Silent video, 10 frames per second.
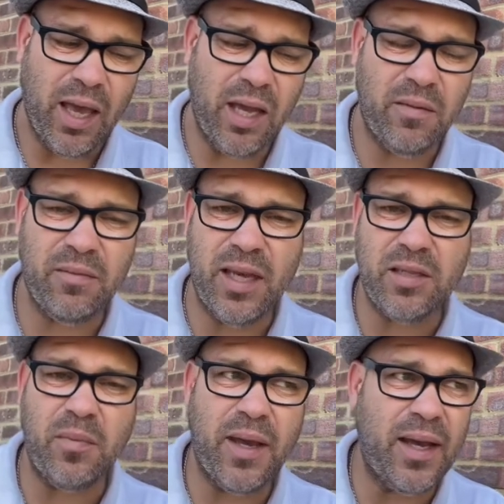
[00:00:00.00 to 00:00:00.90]
Uh,
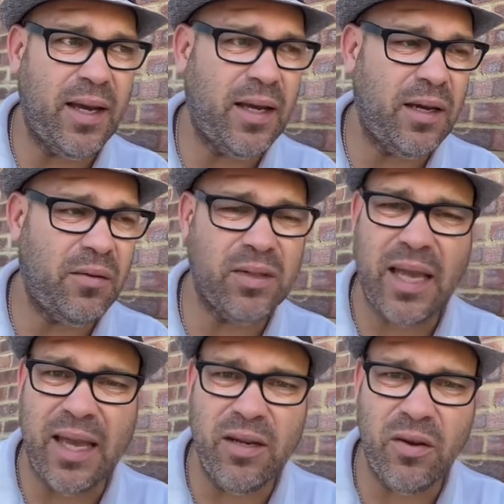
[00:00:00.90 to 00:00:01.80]
that's about, was
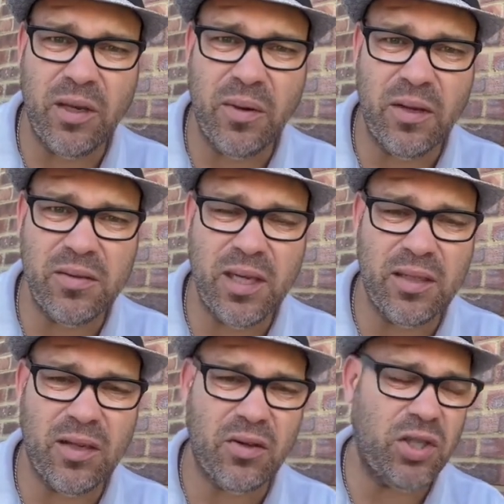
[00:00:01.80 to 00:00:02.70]
it, eight, nine quid on
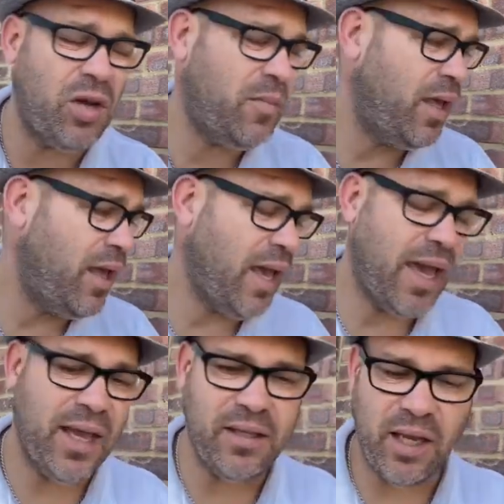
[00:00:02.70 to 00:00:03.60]
TikTok shop.
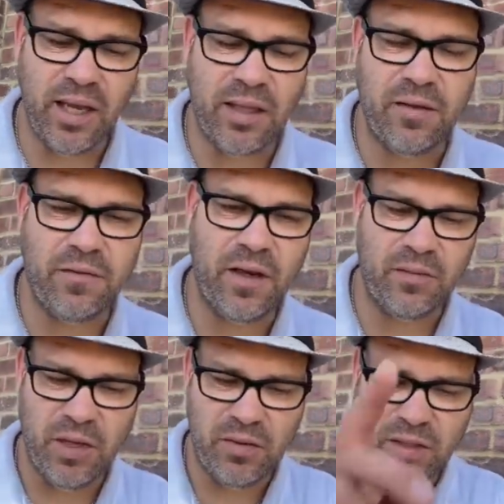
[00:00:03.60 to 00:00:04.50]
And uh, the thing
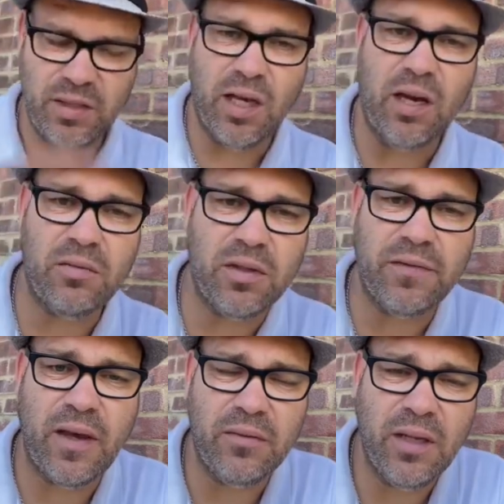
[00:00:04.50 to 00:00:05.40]
I'm using to hold the
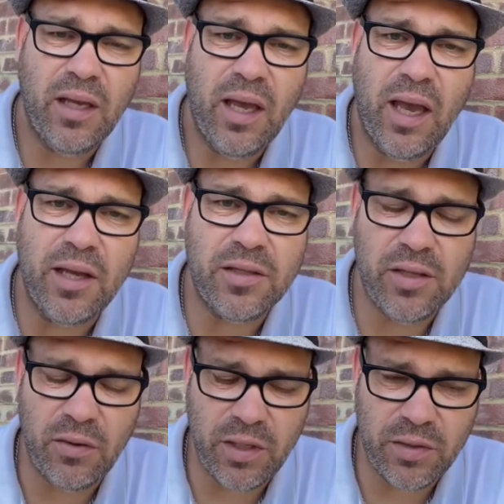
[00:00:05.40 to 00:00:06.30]
phone uh, to
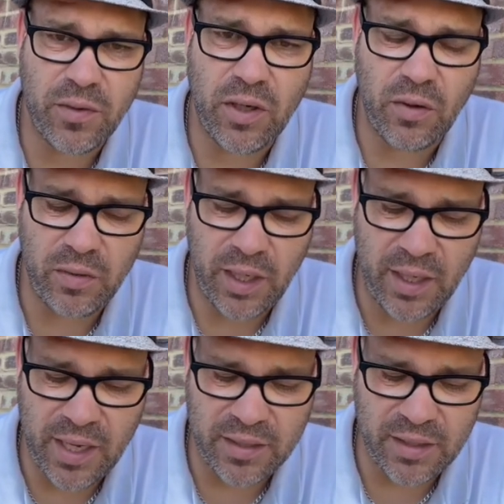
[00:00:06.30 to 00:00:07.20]
do this
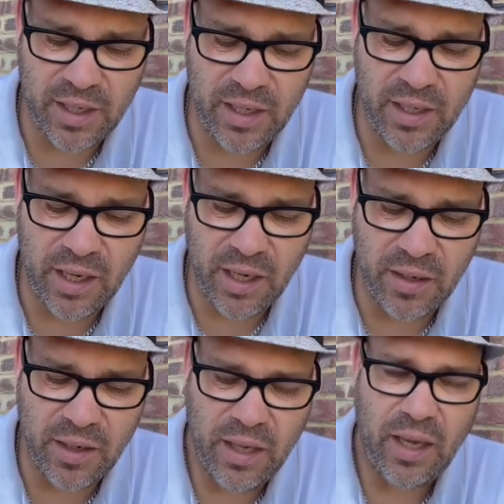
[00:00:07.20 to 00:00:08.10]
recording, that's
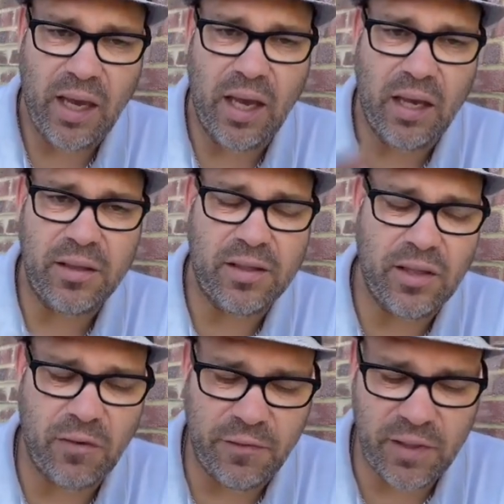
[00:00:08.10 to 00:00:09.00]
the uh, the
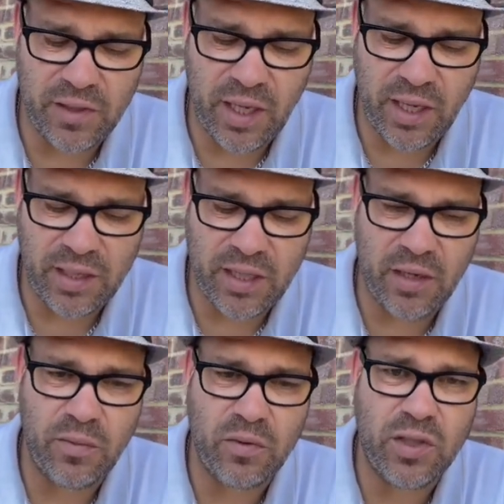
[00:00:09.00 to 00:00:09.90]
selfie stick,
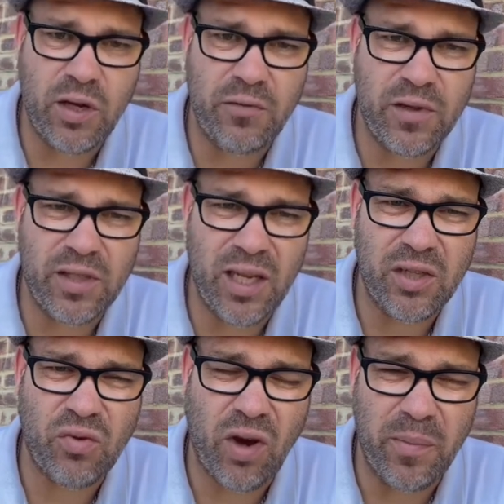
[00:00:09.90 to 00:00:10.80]
extendable selfie stick
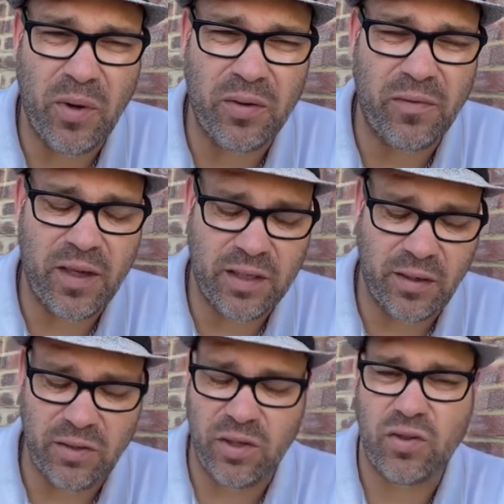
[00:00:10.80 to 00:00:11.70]
tripod thing. So
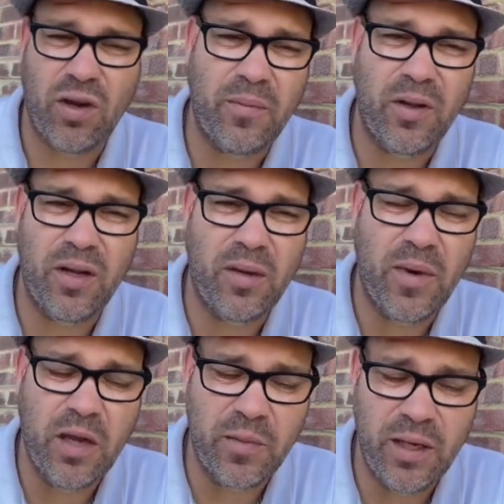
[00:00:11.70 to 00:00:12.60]
it's on a tripod at the
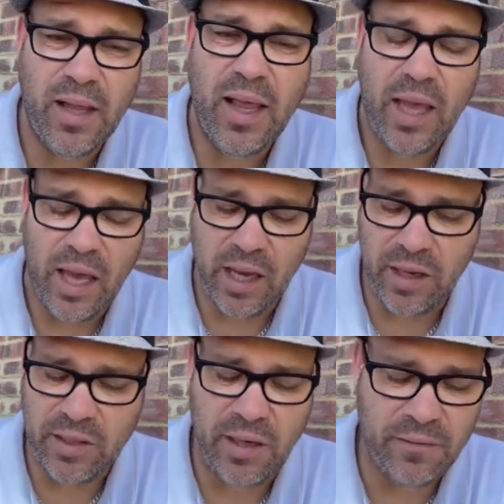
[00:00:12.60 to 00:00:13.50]
moment.
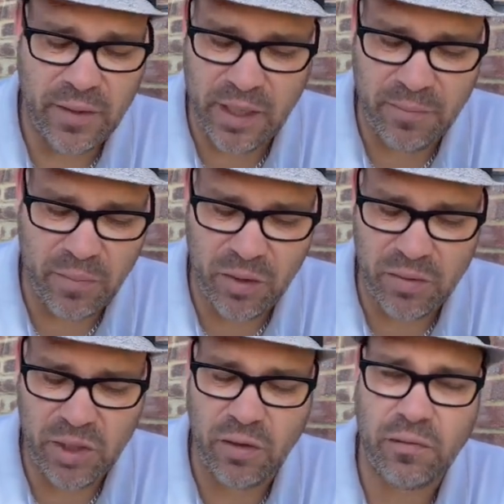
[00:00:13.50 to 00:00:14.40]
Uh, it's in, uh,
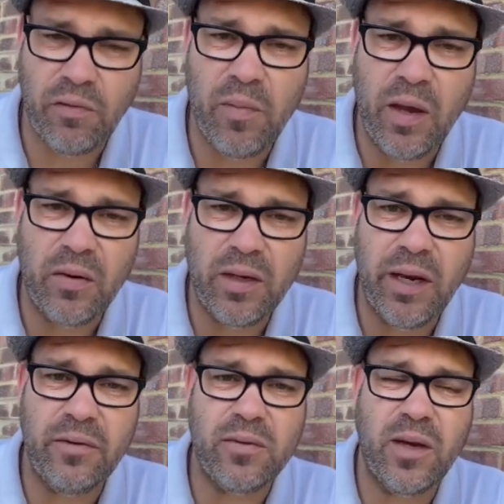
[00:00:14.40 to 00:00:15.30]
Bluetooth remote on
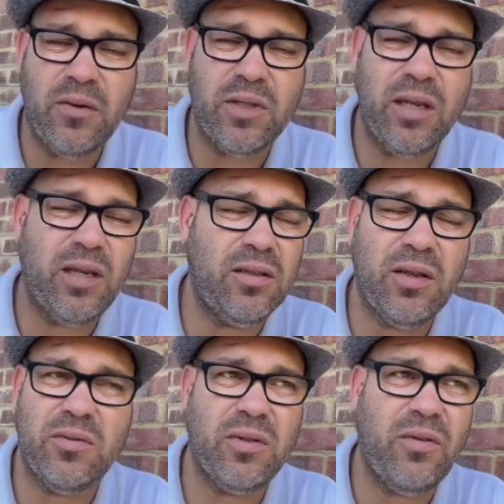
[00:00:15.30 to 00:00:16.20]
there as well, so you can
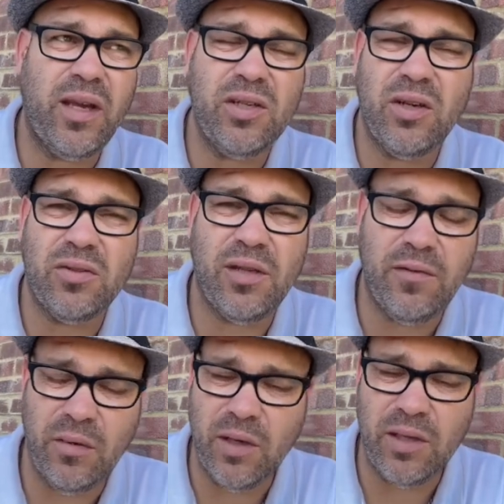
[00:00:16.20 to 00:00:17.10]
do some great shots
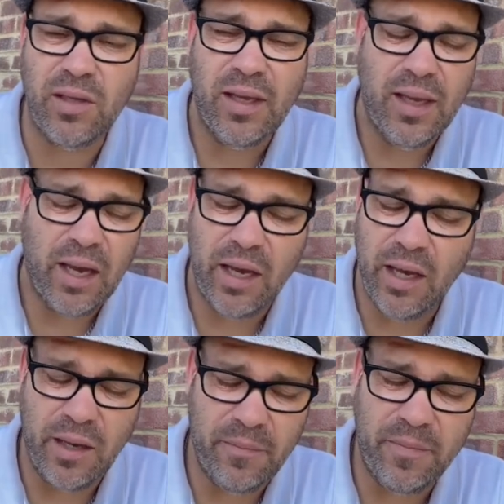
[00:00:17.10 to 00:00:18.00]
if you want to
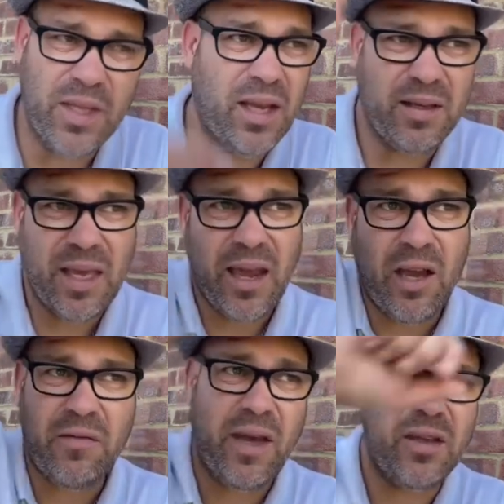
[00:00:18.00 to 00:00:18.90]
um, get an
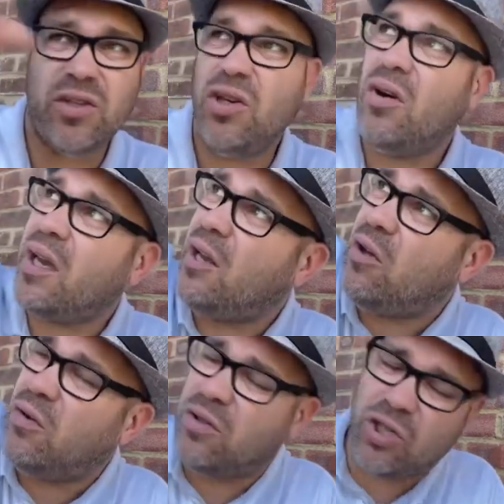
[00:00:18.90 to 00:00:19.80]
overhead shot, get a
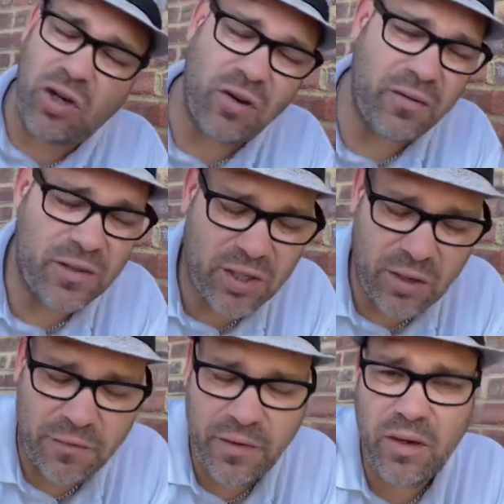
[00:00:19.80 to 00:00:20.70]
long shot of a
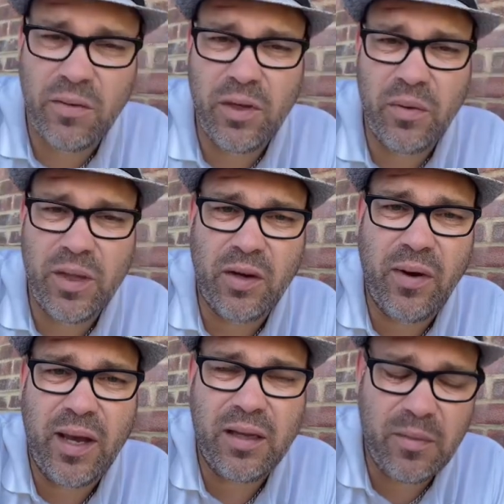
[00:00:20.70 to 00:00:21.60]
selfie or you in the
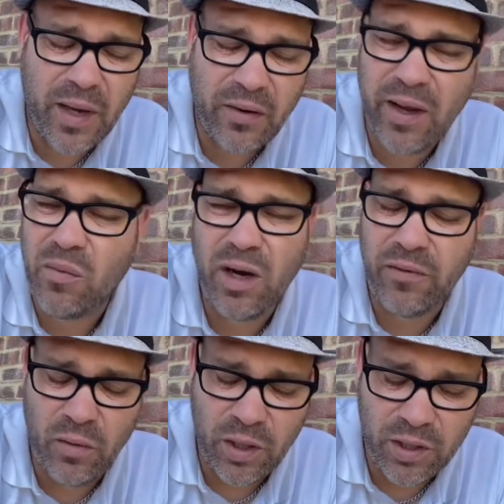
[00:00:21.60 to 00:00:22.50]
crowd in the background,
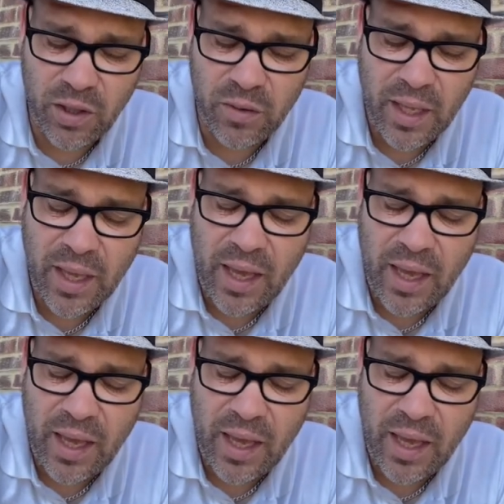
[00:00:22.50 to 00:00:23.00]
whatever you want to do.